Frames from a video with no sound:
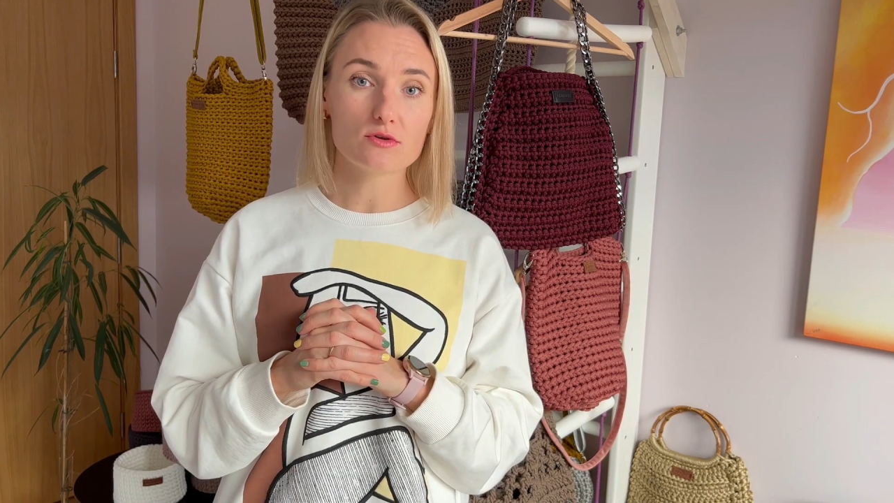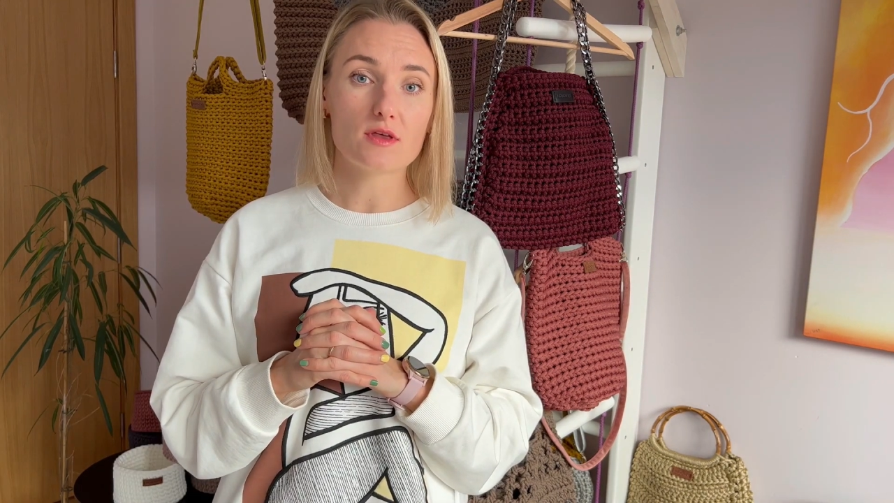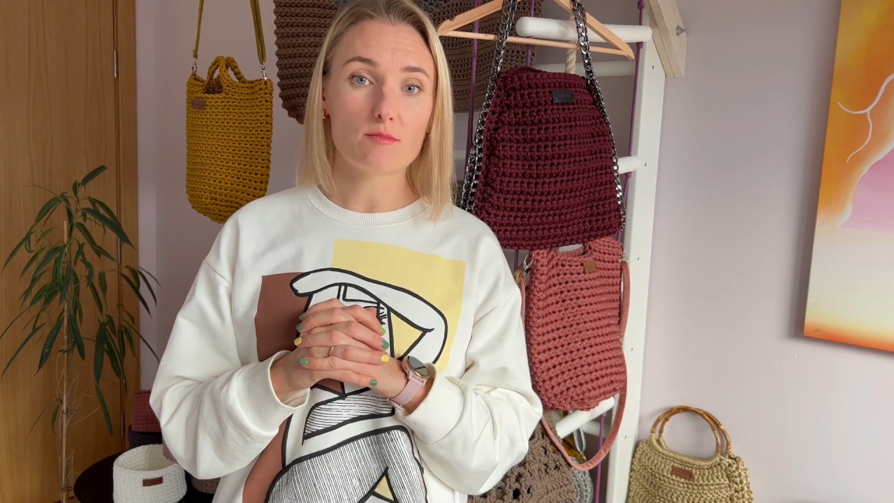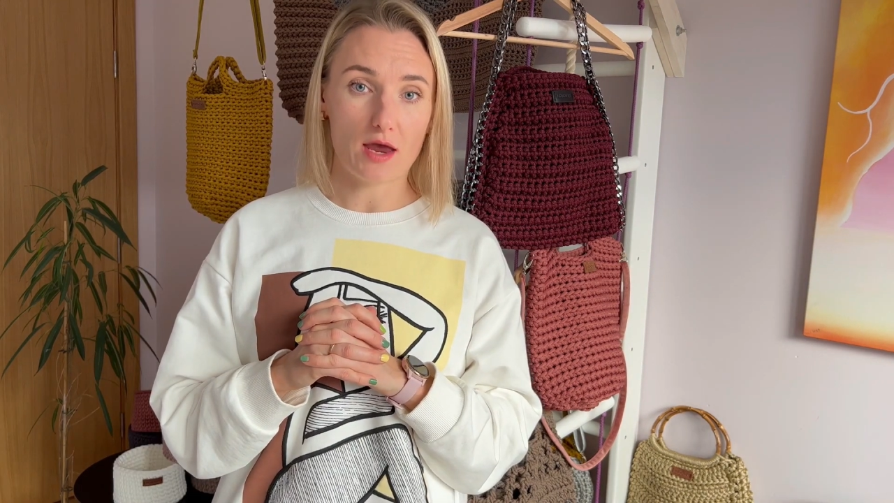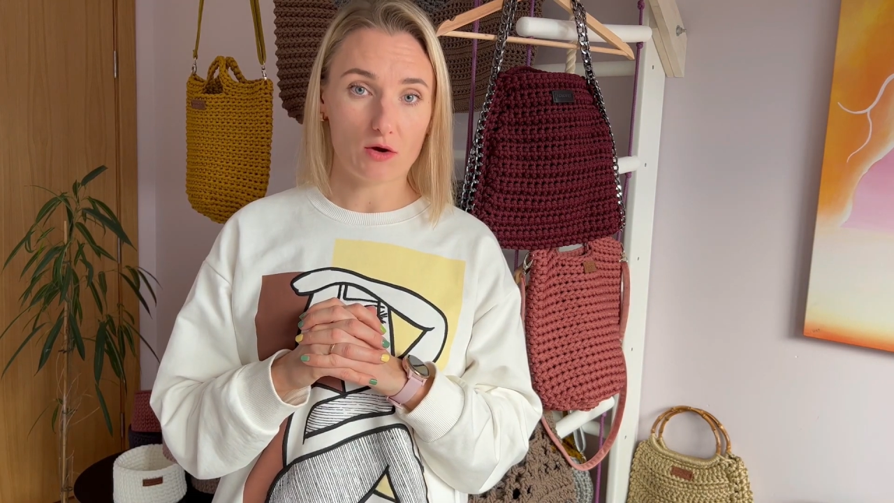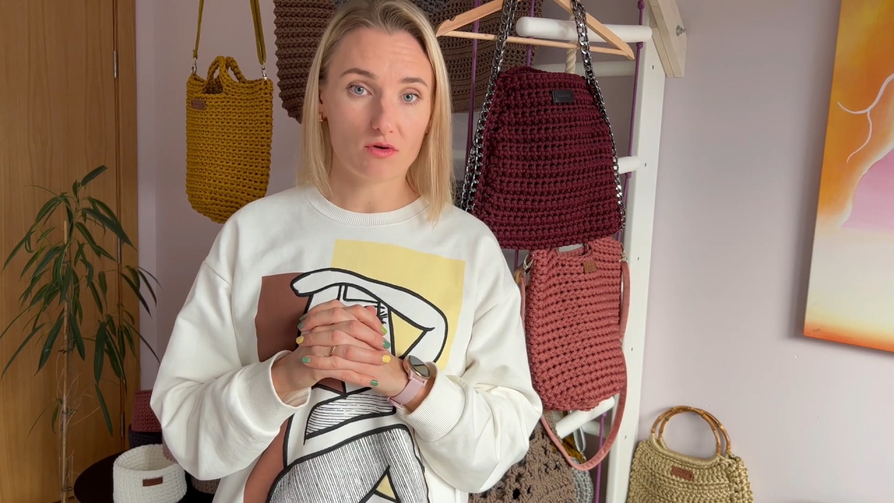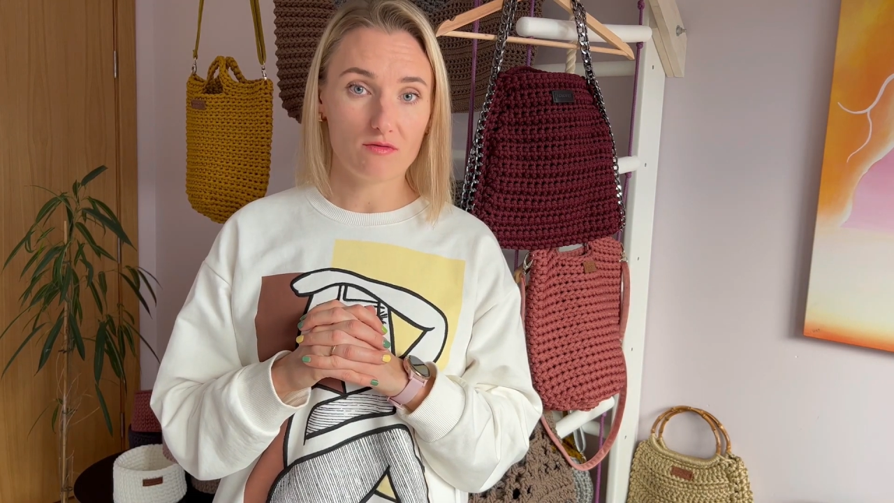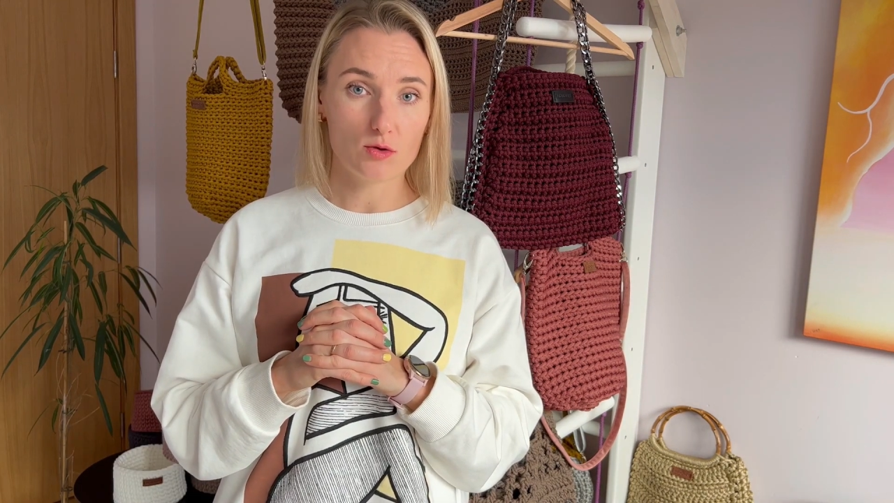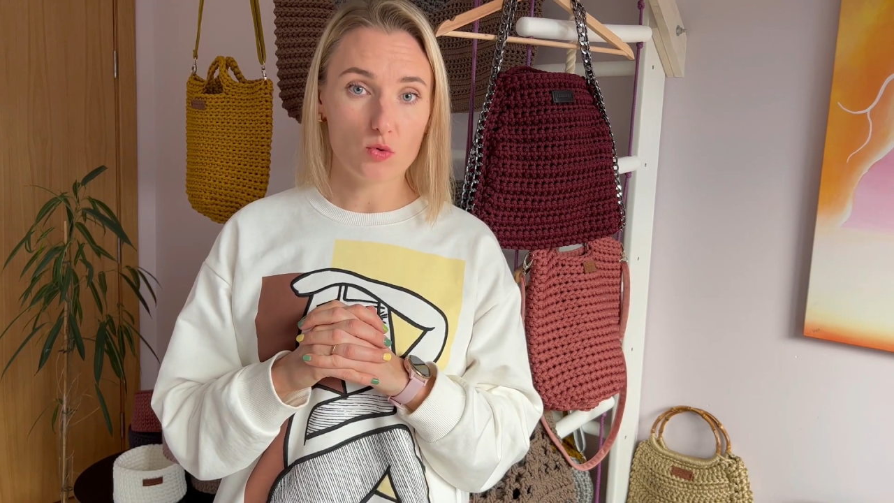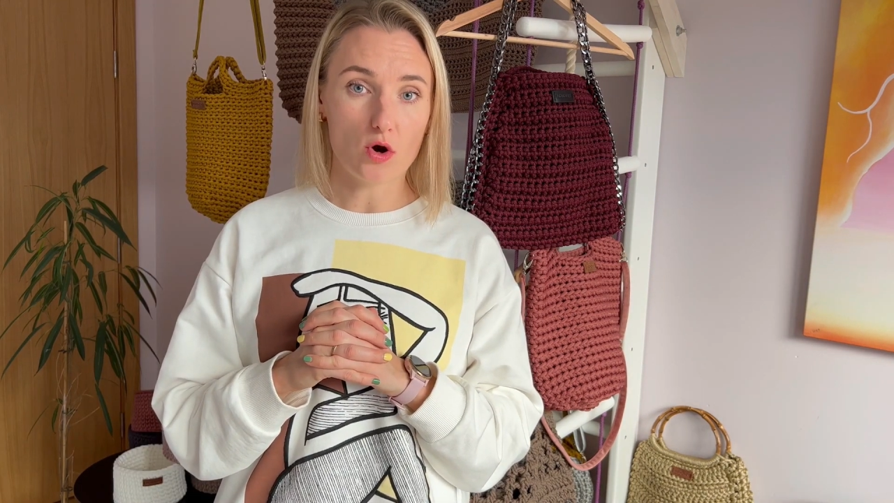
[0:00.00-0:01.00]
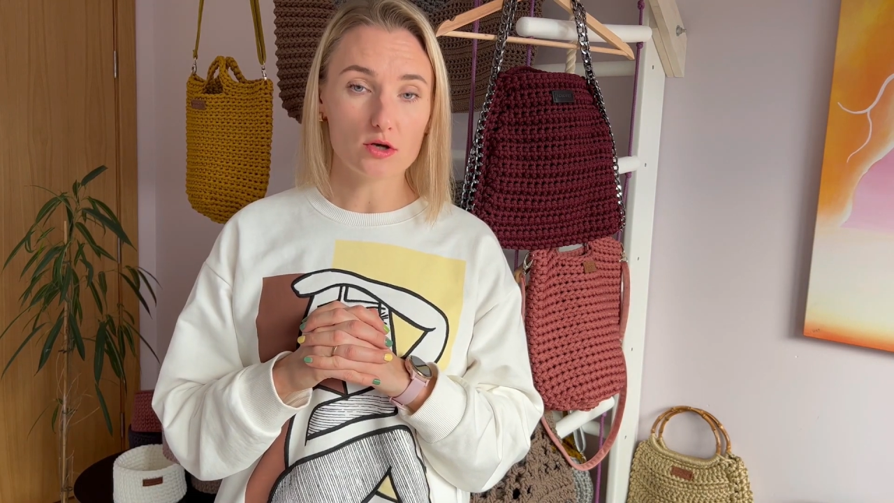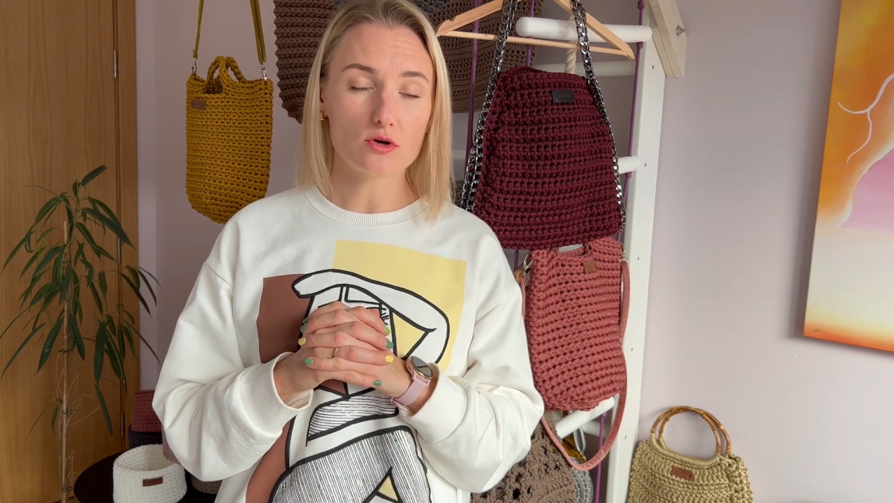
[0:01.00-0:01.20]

the macrame cord